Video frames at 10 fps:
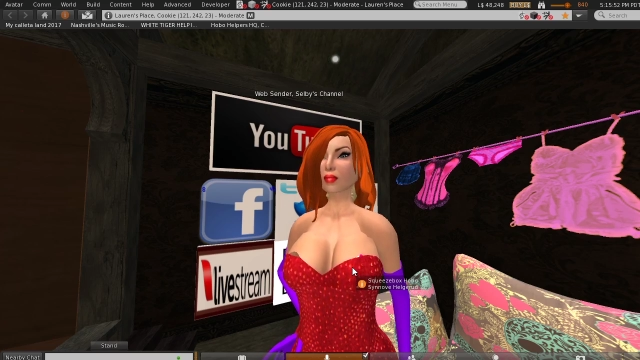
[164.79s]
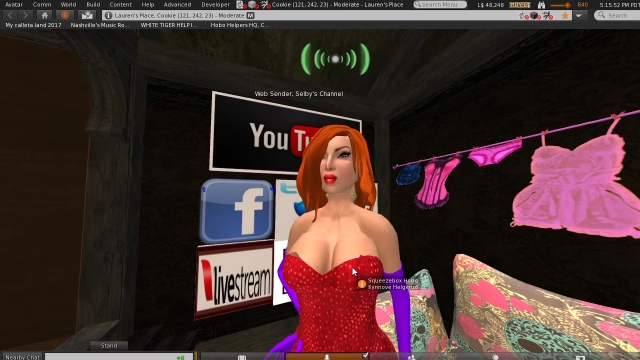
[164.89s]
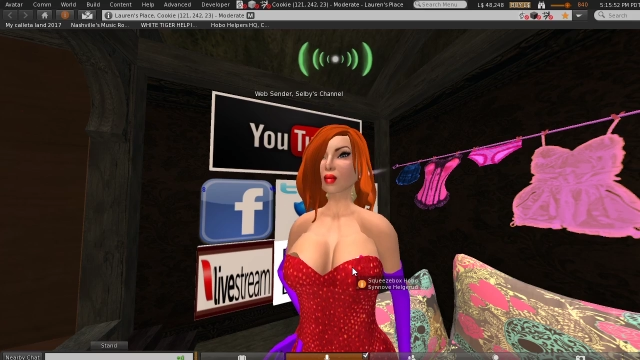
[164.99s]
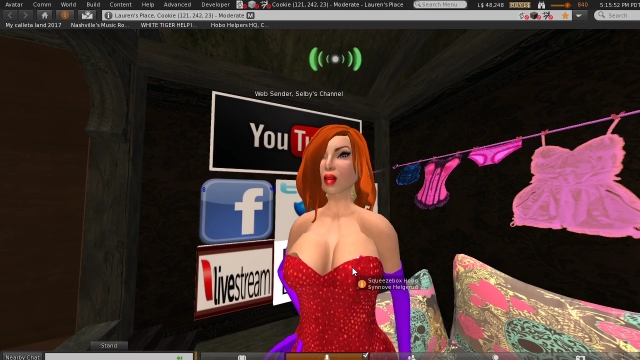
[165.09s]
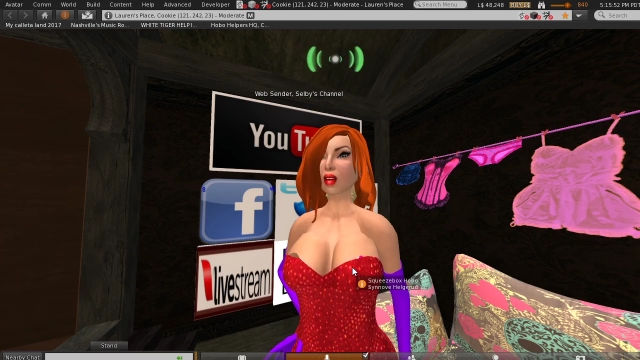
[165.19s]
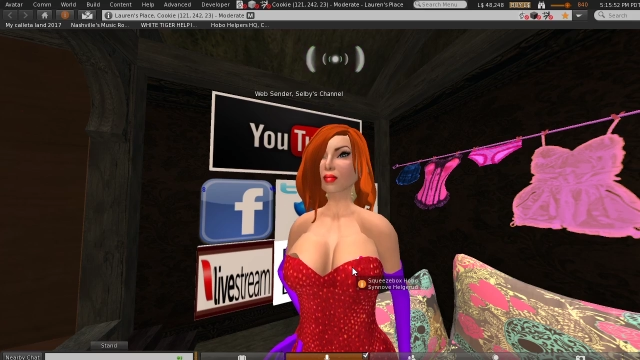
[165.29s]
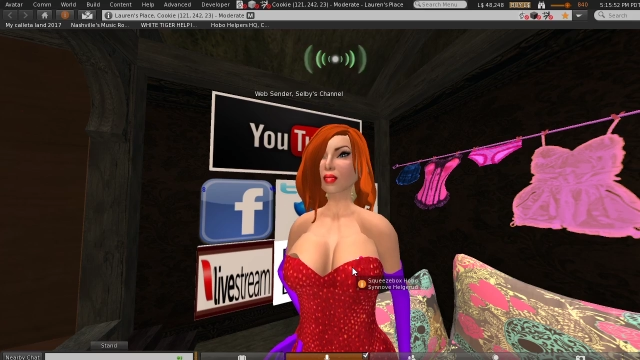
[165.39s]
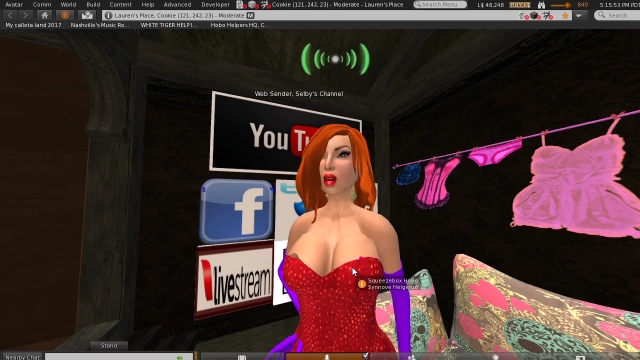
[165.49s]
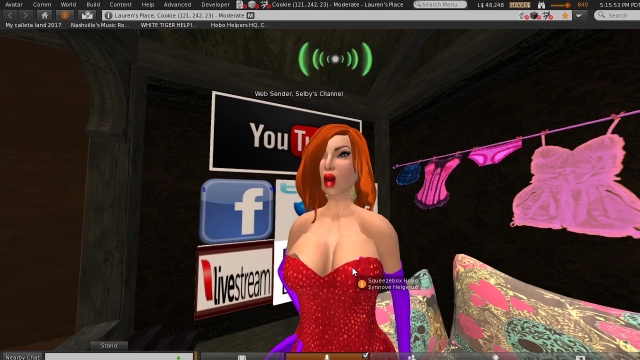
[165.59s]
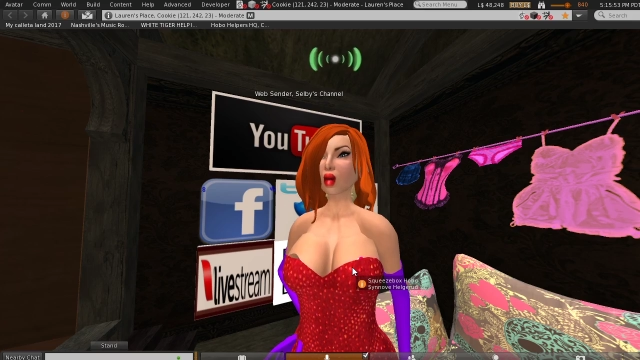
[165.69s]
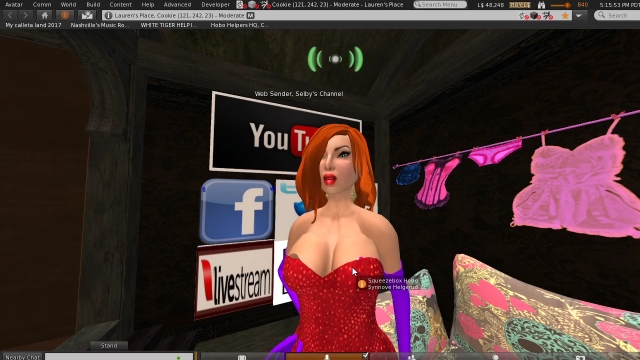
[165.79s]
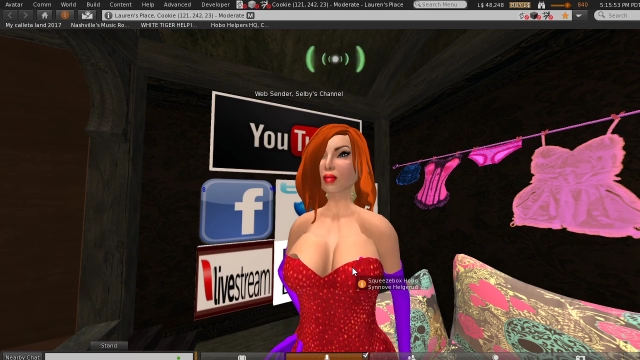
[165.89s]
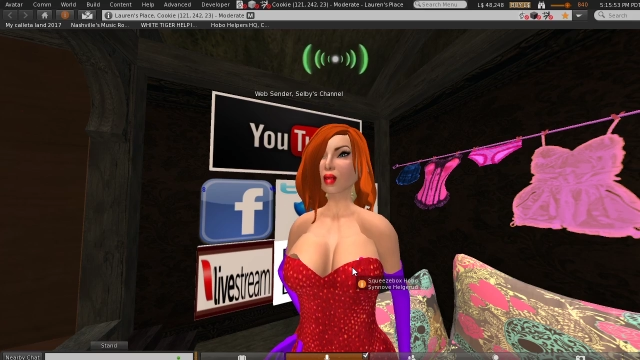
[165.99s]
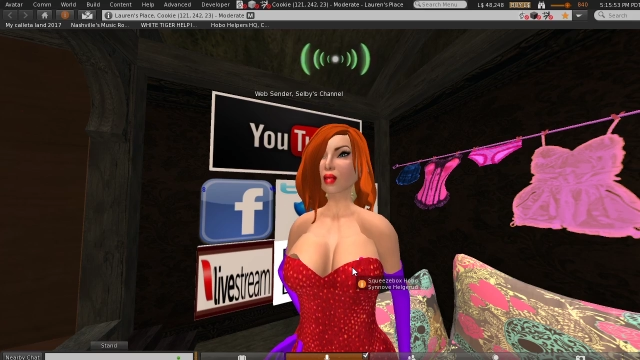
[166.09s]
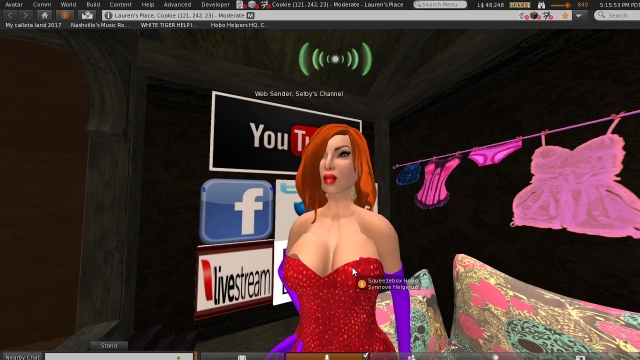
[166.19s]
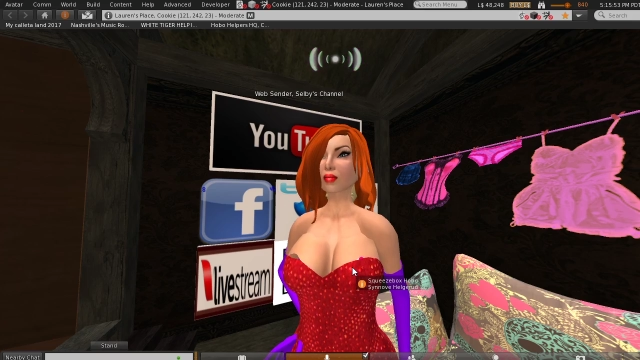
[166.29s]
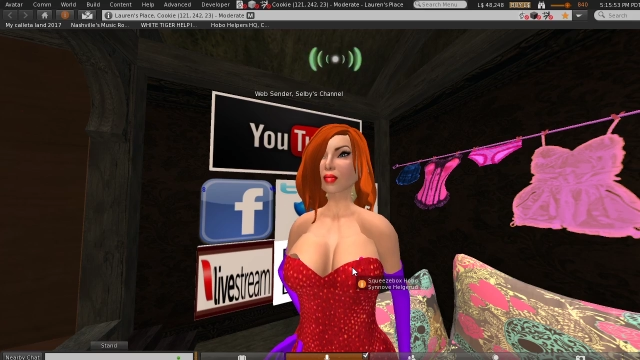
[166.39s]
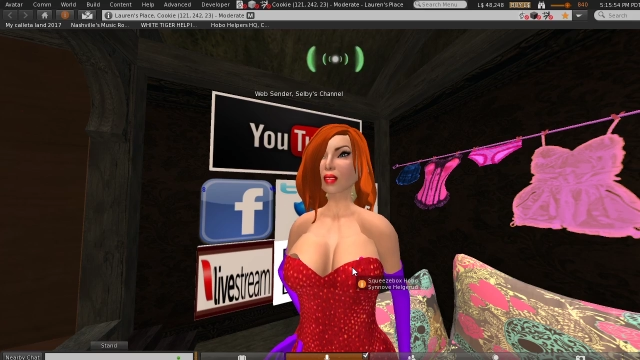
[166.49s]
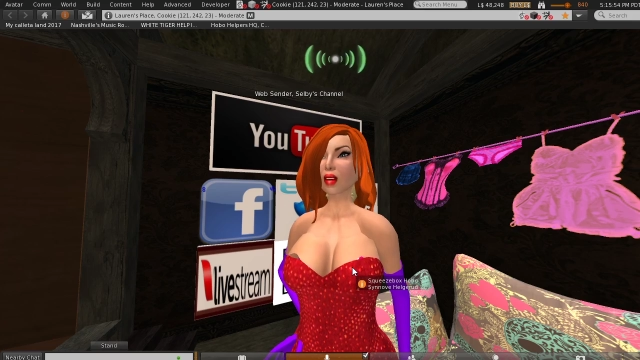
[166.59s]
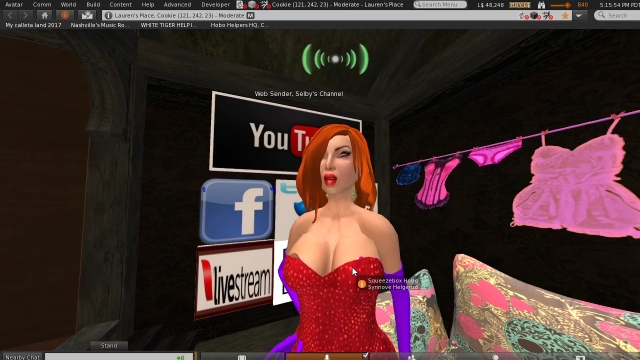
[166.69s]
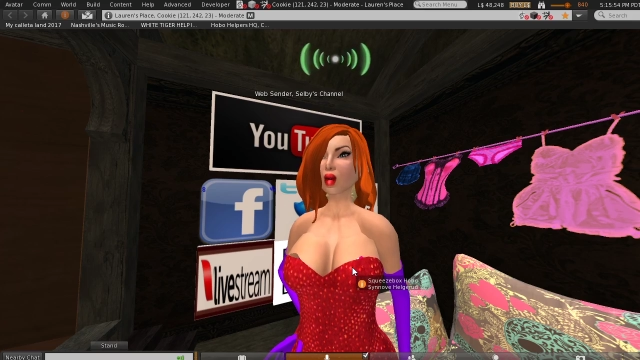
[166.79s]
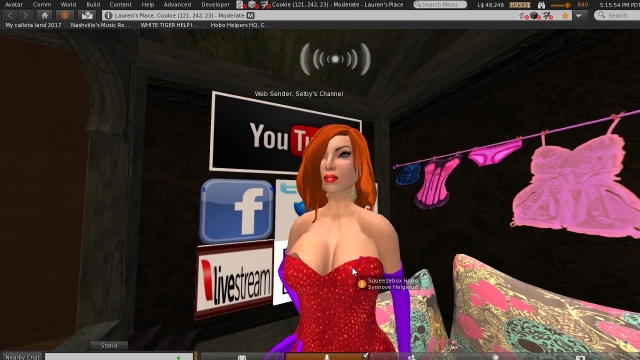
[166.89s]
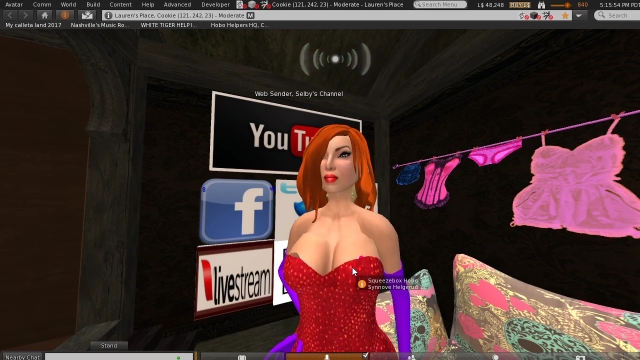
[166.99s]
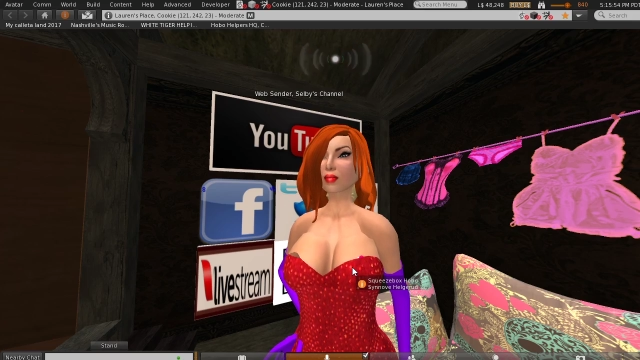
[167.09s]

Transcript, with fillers: and they were caught in traffic and a